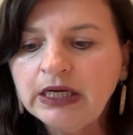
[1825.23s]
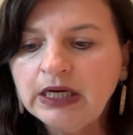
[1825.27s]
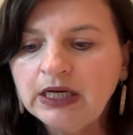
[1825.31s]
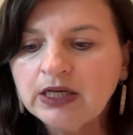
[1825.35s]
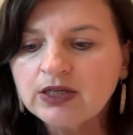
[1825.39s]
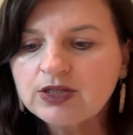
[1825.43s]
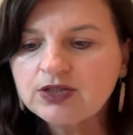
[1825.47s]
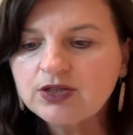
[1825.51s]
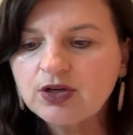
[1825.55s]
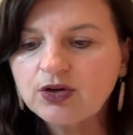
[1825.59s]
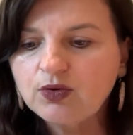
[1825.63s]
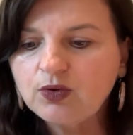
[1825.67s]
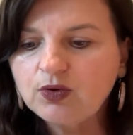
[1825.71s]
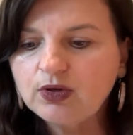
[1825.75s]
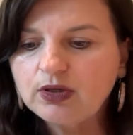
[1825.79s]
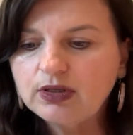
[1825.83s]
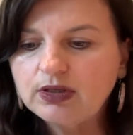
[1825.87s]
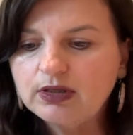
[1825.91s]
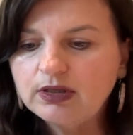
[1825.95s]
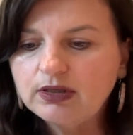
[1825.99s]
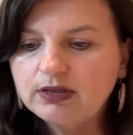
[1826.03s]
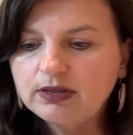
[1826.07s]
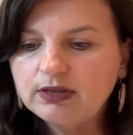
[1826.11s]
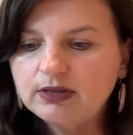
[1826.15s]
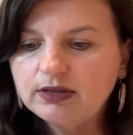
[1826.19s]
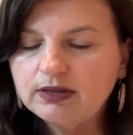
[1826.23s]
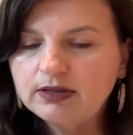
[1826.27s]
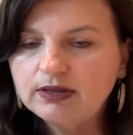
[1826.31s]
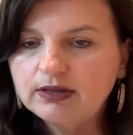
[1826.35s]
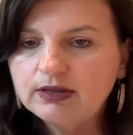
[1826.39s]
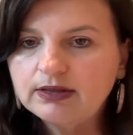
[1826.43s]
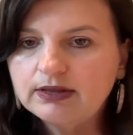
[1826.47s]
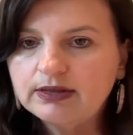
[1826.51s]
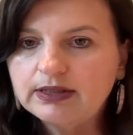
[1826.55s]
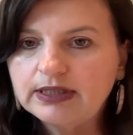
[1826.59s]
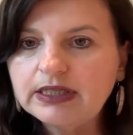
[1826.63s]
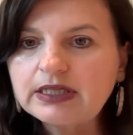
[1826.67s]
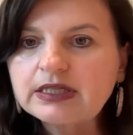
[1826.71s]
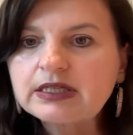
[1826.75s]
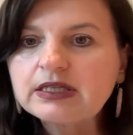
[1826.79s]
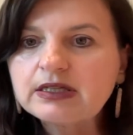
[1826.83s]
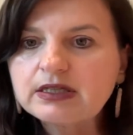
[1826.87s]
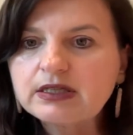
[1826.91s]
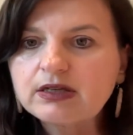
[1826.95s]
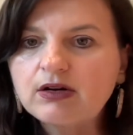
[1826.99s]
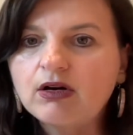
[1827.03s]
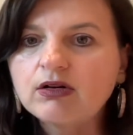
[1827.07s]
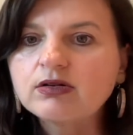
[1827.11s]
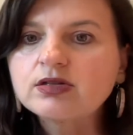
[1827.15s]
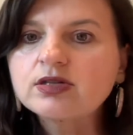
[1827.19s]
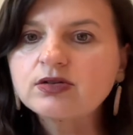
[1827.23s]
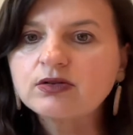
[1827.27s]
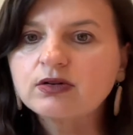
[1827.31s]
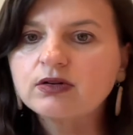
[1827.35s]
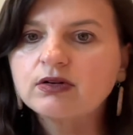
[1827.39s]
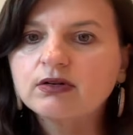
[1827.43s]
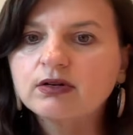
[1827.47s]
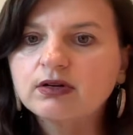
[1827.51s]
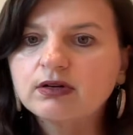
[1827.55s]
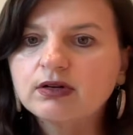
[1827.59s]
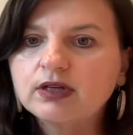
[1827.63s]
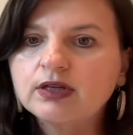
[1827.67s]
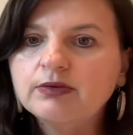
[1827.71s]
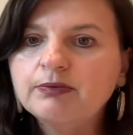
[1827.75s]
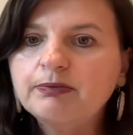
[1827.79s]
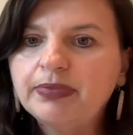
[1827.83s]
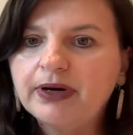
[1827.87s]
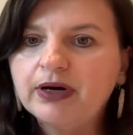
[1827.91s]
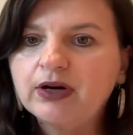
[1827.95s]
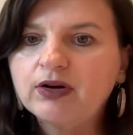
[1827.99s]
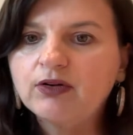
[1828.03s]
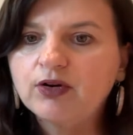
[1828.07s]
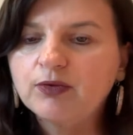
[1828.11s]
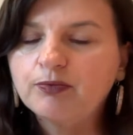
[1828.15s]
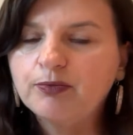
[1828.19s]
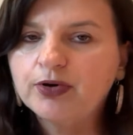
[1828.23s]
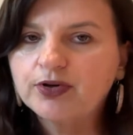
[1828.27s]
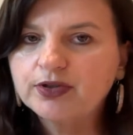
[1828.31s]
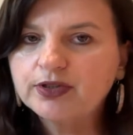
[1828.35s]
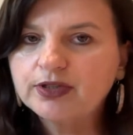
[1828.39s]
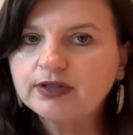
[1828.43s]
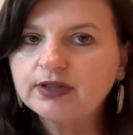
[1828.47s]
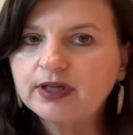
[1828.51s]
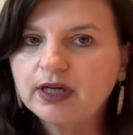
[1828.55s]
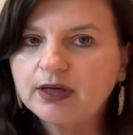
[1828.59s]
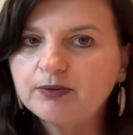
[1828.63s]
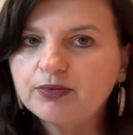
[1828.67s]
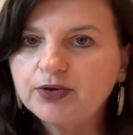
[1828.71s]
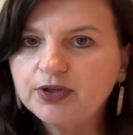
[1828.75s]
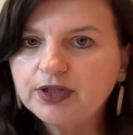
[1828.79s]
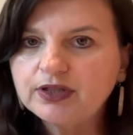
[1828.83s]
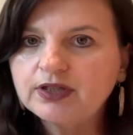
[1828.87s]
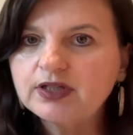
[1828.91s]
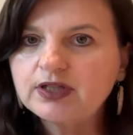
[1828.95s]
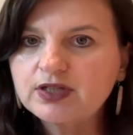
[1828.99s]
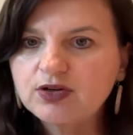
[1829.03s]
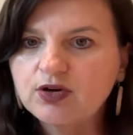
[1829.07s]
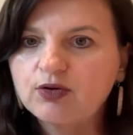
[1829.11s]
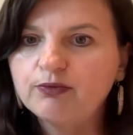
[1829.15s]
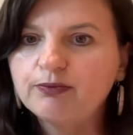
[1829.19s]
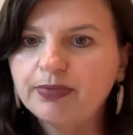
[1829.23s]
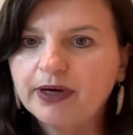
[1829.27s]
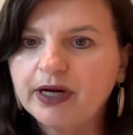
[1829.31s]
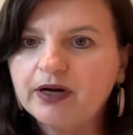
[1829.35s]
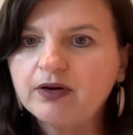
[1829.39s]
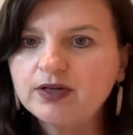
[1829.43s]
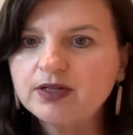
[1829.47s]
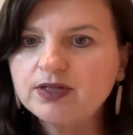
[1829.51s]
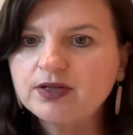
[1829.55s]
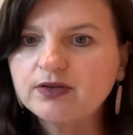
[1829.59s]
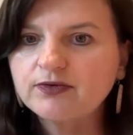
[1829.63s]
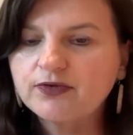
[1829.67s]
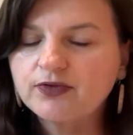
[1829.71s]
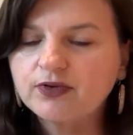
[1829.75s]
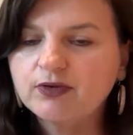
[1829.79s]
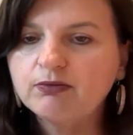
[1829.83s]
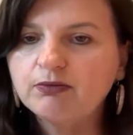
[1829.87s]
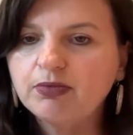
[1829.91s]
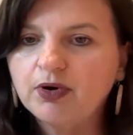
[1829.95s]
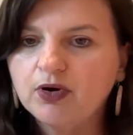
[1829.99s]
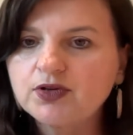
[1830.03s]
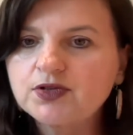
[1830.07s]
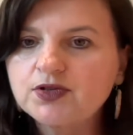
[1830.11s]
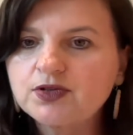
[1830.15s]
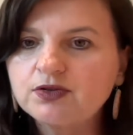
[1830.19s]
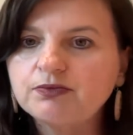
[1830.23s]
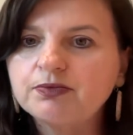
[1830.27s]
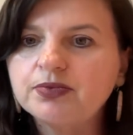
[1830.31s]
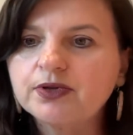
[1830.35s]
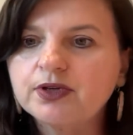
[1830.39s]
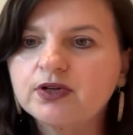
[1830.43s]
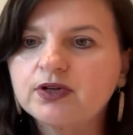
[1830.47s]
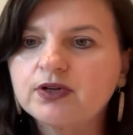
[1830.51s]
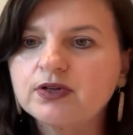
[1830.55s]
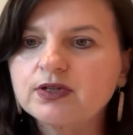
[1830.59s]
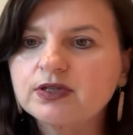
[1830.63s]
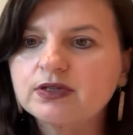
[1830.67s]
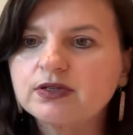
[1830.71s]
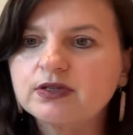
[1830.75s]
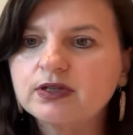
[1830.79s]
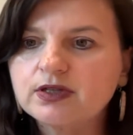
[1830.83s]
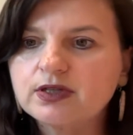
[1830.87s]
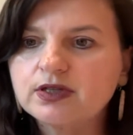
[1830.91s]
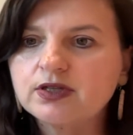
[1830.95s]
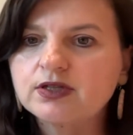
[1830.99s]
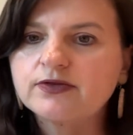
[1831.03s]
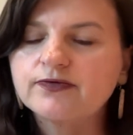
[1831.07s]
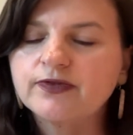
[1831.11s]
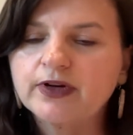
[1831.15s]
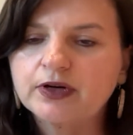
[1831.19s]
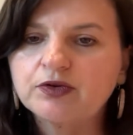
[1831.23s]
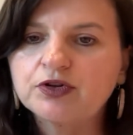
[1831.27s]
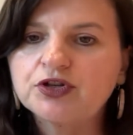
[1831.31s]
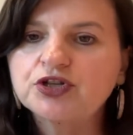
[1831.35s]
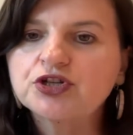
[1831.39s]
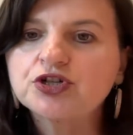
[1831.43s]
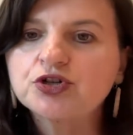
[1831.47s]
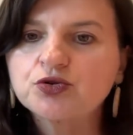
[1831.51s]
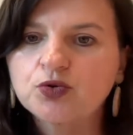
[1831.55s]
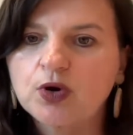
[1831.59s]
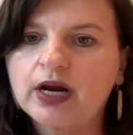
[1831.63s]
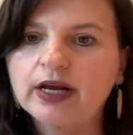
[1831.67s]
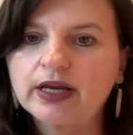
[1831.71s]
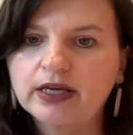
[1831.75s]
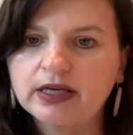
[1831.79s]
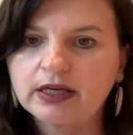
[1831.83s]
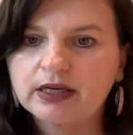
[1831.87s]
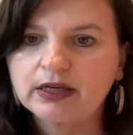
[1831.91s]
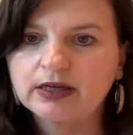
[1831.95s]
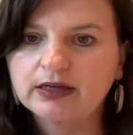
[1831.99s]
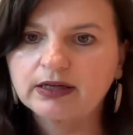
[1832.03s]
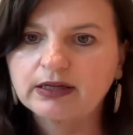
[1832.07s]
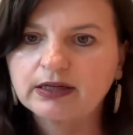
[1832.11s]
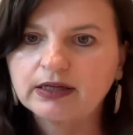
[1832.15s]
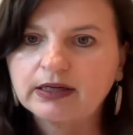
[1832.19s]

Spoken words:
So this is also important. I bring this comparison from Boston because this is very striking.